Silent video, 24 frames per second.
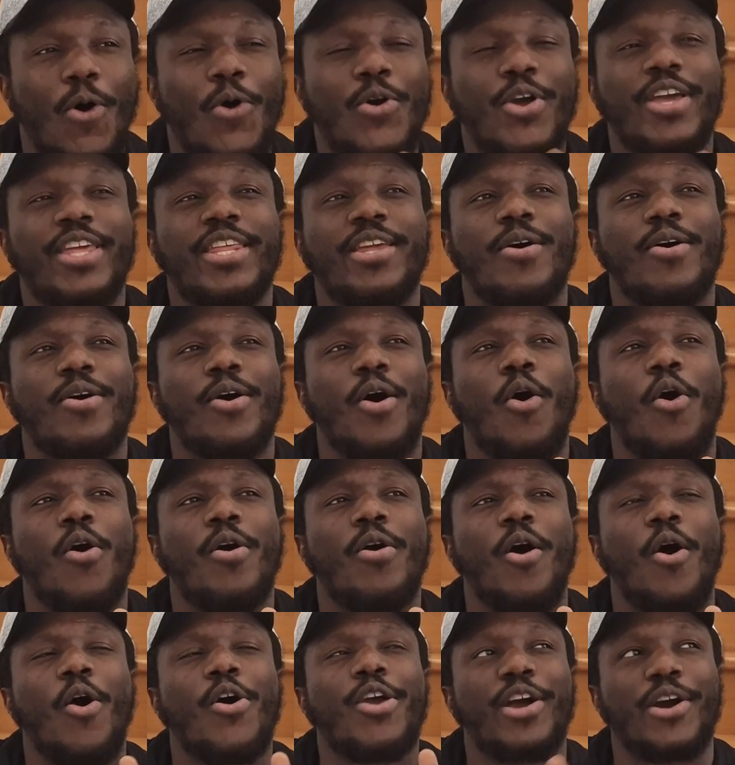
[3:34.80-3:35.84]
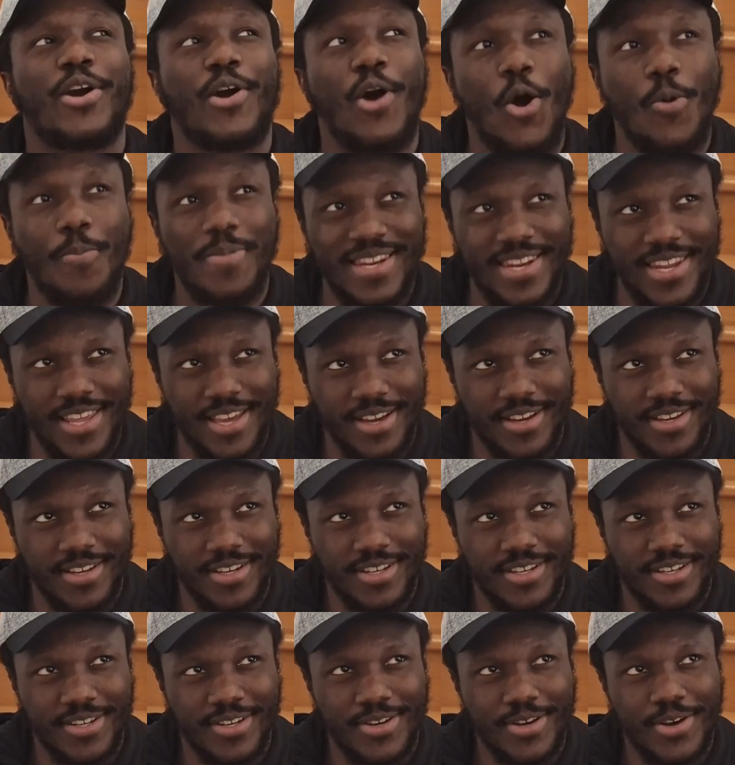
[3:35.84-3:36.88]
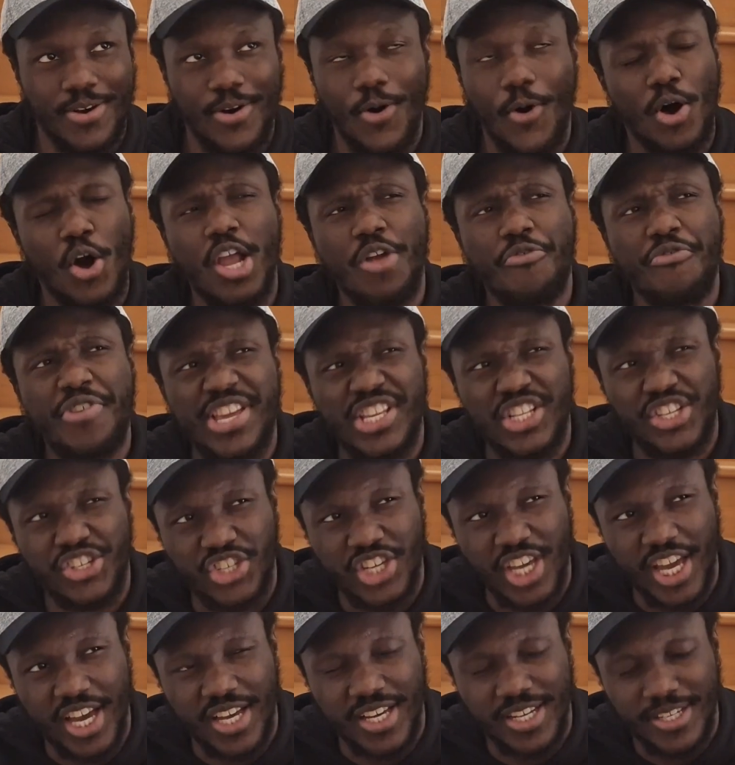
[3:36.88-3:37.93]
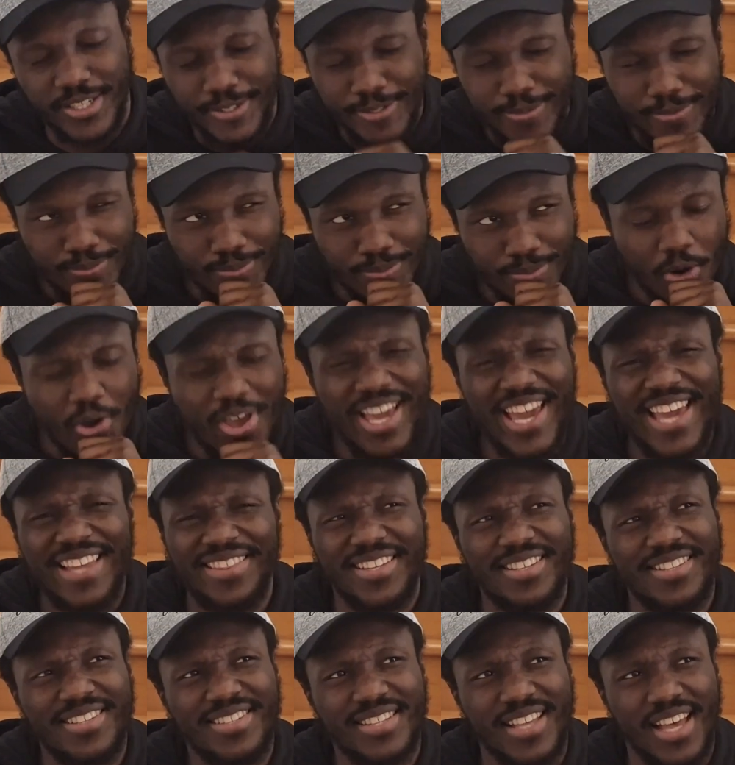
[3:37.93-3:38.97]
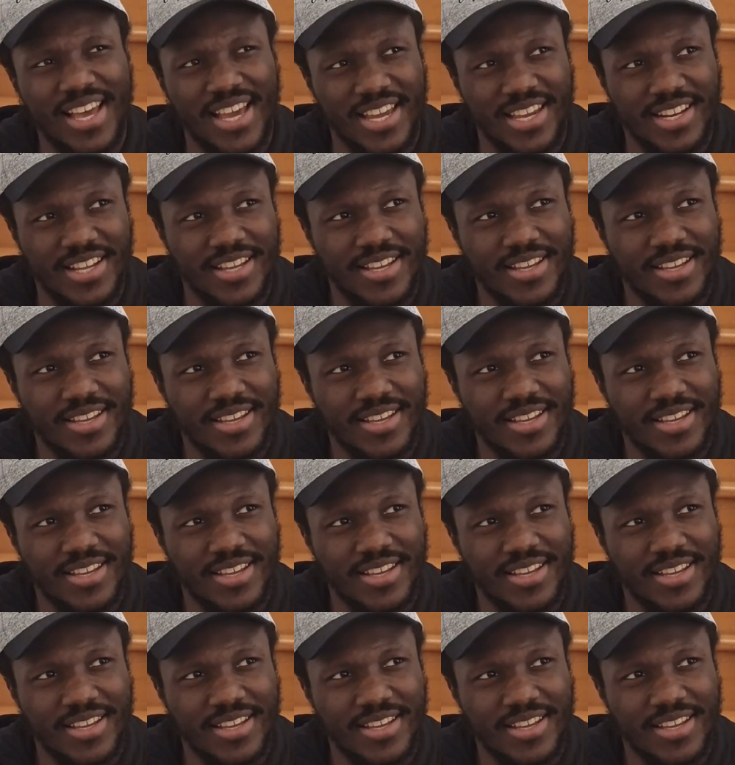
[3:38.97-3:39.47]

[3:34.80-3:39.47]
Oye, come in here. Oye, reach here. Oye, get inside.